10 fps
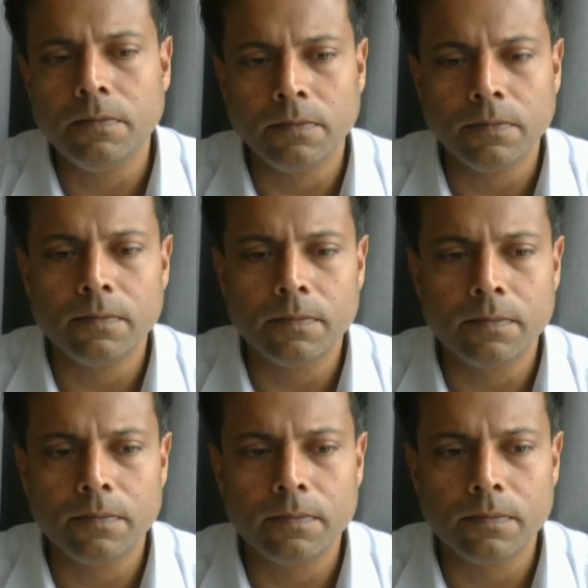
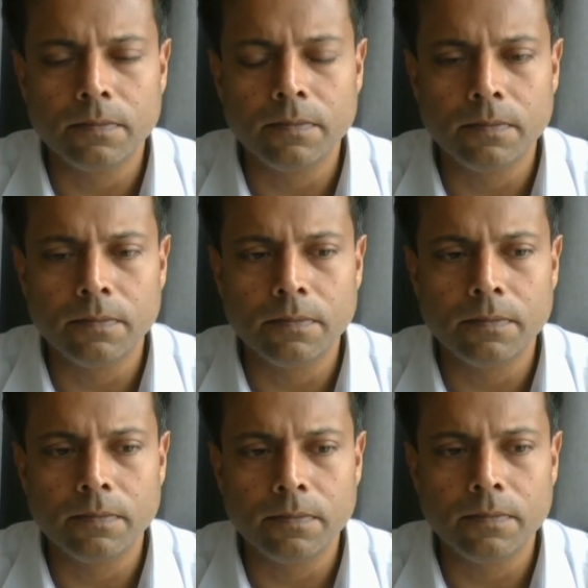
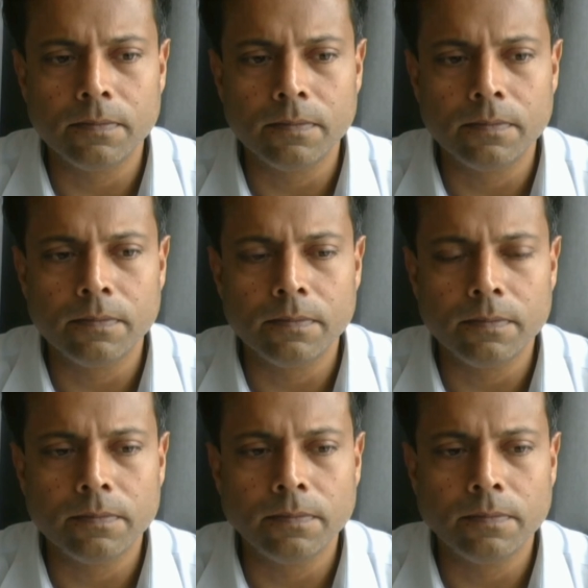
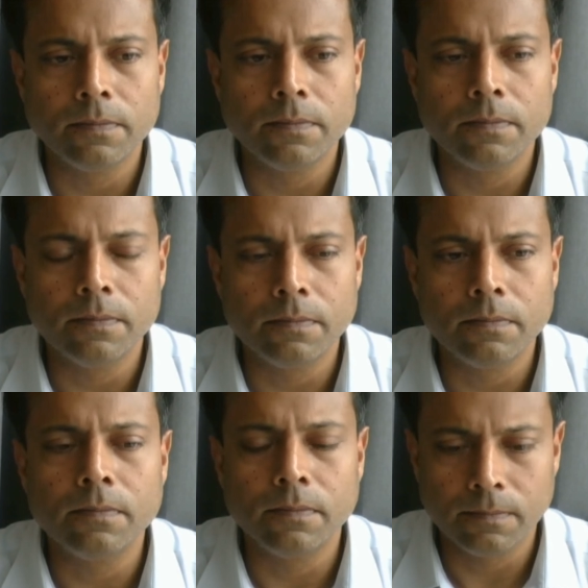
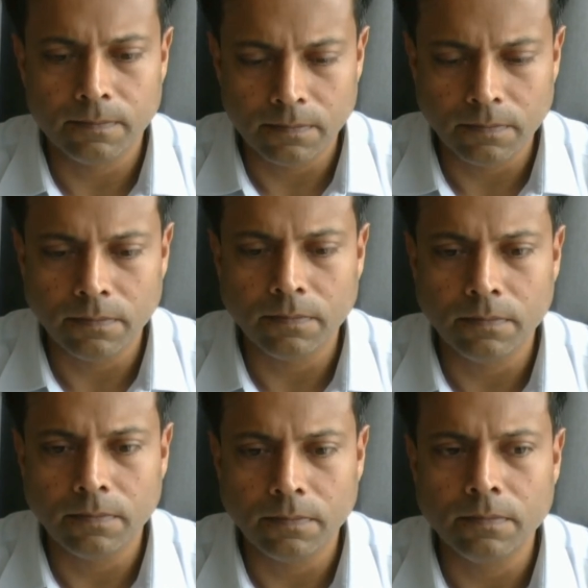
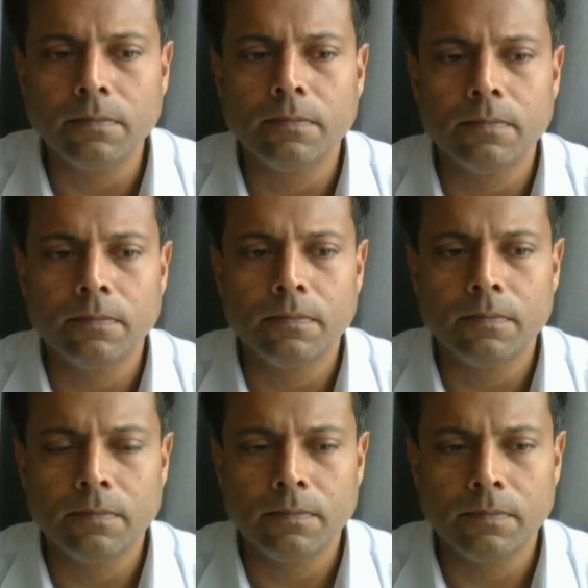
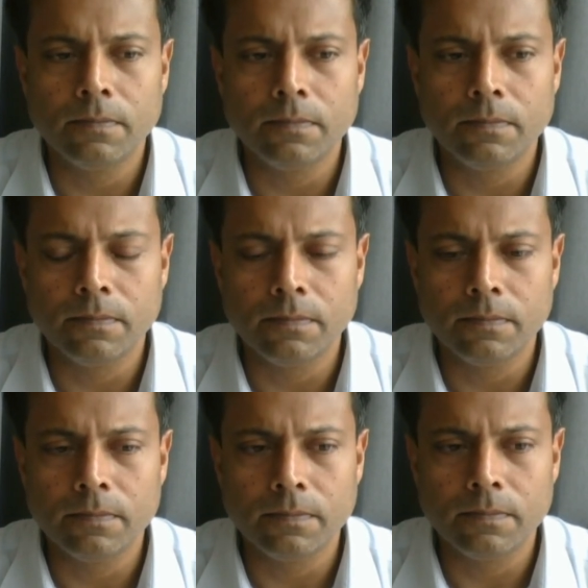
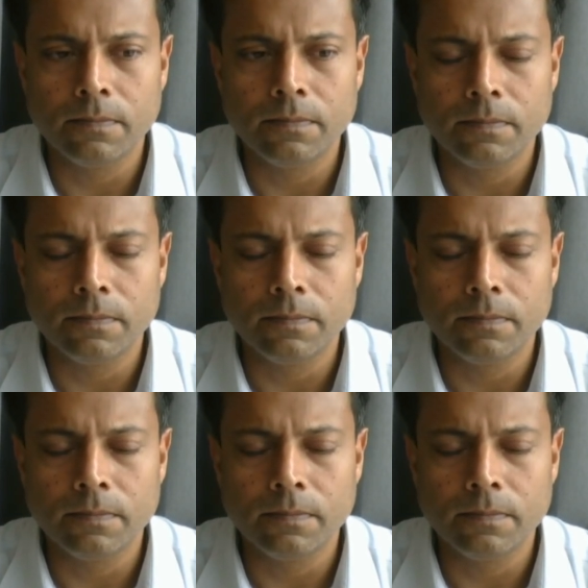No words are spoken by the person on screen.